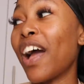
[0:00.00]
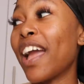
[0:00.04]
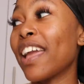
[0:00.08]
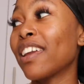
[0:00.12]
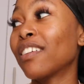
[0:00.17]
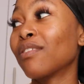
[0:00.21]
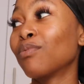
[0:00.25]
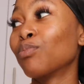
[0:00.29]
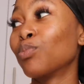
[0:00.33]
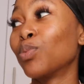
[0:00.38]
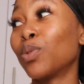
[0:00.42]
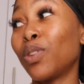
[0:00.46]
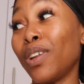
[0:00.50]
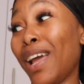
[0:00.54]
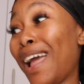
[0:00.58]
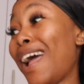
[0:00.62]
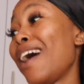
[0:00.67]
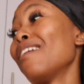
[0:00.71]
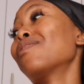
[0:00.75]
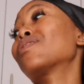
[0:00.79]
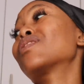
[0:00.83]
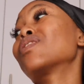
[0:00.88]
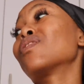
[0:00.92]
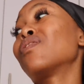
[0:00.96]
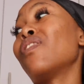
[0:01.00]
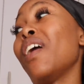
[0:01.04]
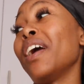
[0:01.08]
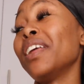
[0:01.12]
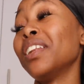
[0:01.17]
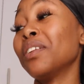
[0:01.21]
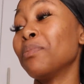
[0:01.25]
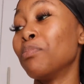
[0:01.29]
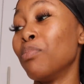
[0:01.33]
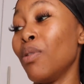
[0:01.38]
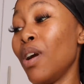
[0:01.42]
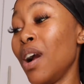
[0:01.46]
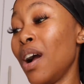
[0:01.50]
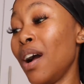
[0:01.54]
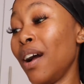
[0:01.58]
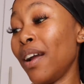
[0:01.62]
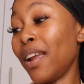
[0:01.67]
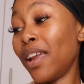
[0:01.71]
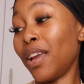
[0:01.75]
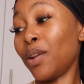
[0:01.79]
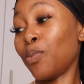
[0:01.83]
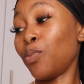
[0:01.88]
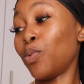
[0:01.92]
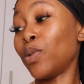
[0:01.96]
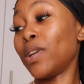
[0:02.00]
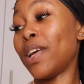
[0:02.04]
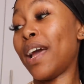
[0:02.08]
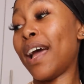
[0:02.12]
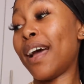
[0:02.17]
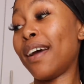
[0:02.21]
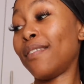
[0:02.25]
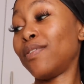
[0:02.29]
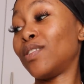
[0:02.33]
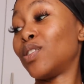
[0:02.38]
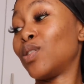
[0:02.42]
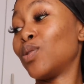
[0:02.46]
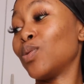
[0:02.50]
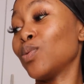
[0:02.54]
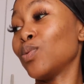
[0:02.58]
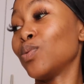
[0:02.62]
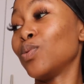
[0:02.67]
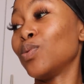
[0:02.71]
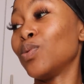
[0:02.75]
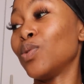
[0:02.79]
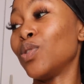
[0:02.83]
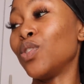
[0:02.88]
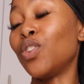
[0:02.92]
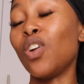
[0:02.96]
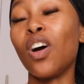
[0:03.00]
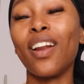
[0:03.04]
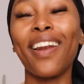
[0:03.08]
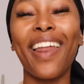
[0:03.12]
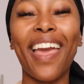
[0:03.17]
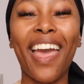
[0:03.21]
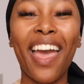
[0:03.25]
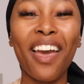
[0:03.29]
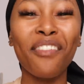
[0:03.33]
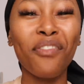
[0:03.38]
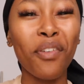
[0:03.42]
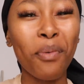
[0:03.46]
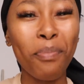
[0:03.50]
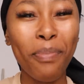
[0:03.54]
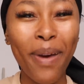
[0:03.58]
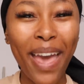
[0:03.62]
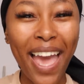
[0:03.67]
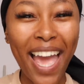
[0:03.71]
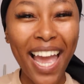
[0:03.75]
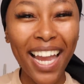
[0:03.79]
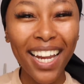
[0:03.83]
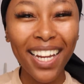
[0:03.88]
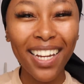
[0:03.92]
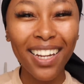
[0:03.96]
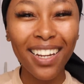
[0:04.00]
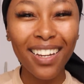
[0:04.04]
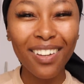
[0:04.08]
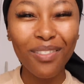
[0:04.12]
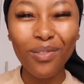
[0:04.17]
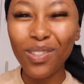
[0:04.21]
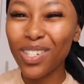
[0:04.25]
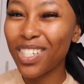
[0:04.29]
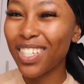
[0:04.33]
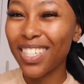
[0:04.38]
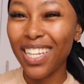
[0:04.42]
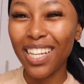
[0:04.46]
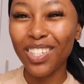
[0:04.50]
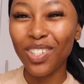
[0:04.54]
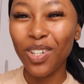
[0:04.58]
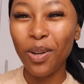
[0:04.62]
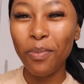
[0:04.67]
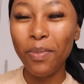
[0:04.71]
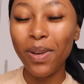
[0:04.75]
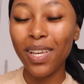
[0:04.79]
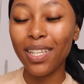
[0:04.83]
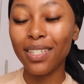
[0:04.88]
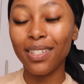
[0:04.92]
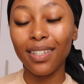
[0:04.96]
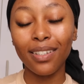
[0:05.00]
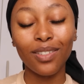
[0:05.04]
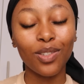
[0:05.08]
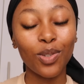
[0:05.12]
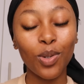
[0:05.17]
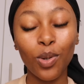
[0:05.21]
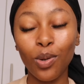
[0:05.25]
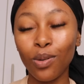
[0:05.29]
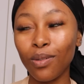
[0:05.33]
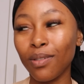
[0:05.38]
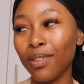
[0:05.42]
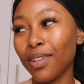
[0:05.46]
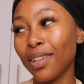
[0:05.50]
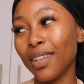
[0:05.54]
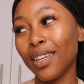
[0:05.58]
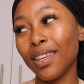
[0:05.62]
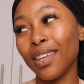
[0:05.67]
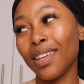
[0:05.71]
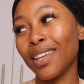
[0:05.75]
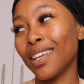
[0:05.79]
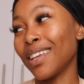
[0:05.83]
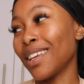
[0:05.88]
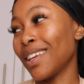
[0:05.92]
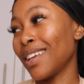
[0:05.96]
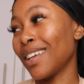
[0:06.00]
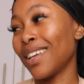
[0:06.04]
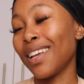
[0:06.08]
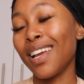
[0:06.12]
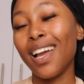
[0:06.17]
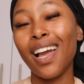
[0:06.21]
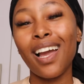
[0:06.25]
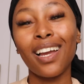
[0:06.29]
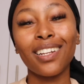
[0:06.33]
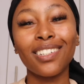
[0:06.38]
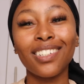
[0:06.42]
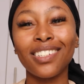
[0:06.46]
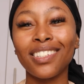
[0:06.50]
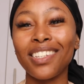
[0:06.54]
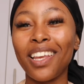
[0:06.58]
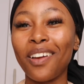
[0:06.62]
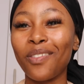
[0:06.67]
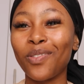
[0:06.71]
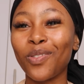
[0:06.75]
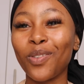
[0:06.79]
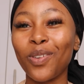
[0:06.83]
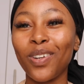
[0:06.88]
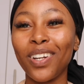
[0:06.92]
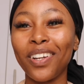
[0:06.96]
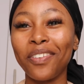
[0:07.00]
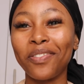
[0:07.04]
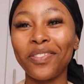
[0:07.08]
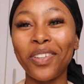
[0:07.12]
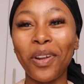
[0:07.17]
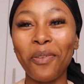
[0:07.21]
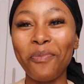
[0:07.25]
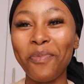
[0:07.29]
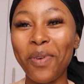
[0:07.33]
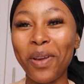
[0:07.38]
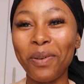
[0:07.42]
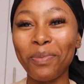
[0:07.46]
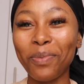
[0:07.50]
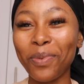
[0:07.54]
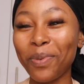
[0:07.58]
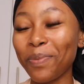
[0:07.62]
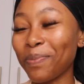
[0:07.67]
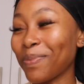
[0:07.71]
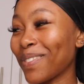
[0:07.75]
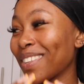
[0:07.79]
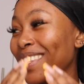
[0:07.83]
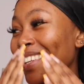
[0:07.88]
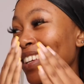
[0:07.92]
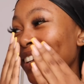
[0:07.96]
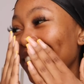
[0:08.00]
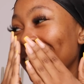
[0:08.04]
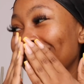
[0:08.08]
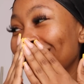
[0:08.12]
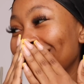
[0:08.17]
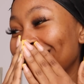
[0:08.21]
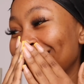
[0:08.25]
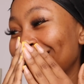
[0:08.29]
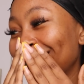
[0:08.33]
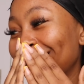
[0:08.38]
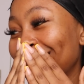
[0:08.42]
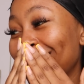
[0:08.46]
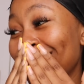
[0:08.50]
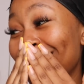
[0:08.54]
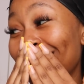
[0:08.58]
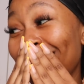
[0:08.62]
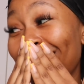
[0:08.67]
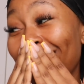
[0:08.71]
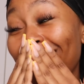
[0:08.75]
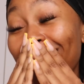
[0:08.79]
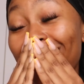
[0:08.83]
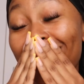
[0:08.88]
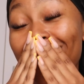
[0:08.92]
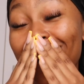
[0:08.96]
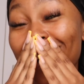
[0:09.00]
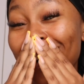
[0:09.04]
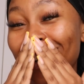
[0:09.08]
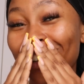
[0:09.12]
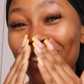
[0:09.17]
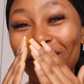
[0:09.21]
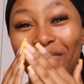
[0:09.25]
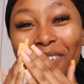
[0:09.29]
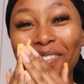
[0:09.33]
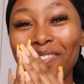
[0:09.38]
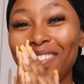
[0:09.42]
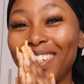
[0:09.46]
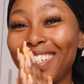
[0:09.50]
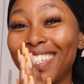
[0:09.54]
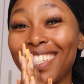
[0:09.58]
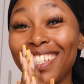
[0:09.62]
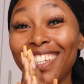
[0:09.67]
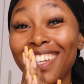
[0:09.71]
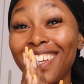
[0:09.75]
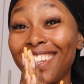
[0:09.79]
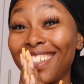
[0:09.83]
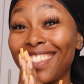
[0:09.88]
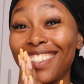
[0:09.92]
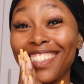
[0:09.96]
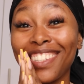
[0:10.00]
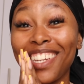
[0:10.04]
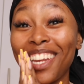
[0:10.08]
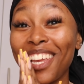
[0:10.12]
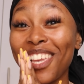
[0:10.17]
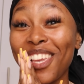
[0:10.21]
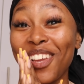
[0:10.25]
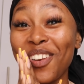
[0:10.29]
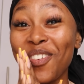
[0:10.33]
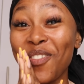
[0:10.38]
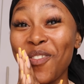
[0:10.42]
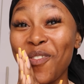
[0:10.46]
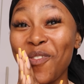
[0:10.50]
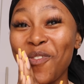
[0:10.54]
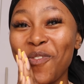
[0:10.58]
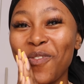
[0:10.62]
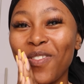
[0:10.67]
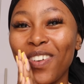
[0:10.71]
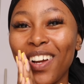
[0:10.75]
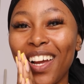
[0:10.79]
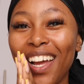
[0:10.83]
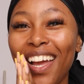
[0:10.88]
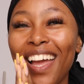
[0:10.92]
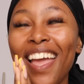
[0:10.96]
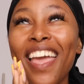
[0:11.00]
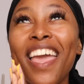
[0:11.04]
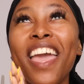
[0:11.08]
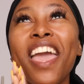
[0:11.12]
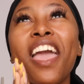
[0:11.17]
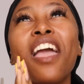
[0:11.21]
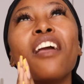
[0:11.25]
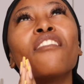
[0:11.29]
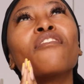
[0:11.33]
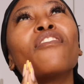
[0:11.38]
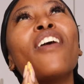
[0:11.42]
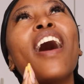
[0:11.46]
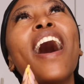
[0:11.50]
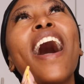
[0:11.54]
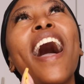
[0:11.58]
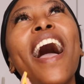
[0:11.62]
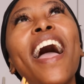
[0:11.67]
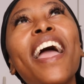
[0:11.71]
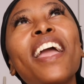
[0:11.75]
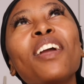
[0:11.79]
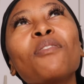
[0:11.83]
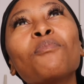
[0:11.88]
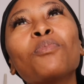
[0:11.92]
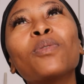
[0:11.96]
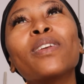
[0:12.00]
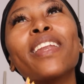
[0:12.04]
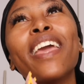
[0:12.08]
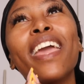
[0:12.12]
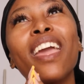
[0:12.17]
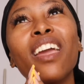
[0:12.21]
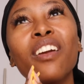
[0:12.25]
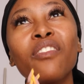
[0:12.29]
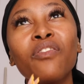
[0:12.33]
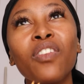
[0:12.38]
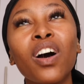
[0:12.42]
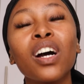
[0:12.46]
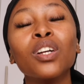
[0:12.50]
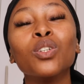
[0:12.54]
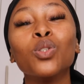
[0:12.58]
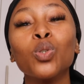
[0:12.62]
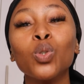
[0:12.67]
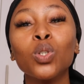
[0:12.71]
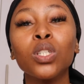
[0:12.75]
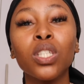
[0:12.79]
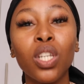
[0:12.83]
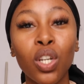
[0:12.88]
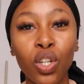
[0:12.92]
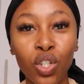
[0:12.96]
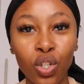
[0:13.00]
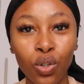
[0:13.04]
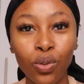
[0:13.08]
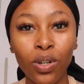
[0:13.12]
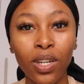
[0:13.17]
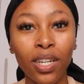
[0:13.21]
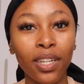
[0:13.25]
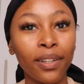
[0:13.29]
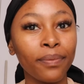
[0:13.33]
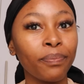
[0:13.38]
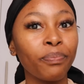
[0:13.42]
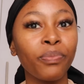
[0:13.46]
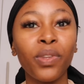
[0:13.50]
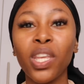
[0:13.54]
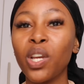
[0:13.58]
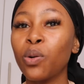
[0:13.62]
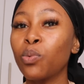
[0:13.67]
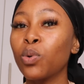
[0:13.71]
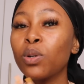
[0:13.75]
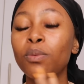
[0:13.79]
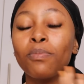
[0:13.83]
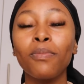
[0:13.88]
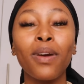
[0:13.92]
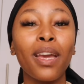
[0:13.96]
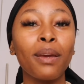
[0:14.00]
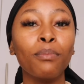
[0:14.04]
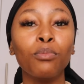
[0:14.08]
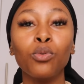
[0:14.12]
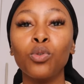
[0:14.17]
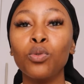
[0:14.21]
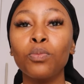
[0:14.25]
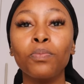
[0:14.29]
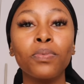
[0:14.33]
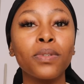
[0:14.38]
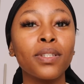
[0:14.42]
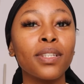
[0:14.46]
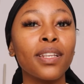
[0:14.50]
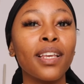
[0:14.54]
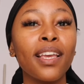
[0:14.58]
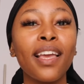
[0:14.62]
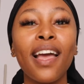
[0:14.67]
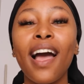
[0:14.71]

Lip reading: I would have to find a bra, it would have to not have a back, which does not make sense. So I just have to lift up my boobs because they are, gravity has taken over. If I would ever do surgery, it would be my boobs.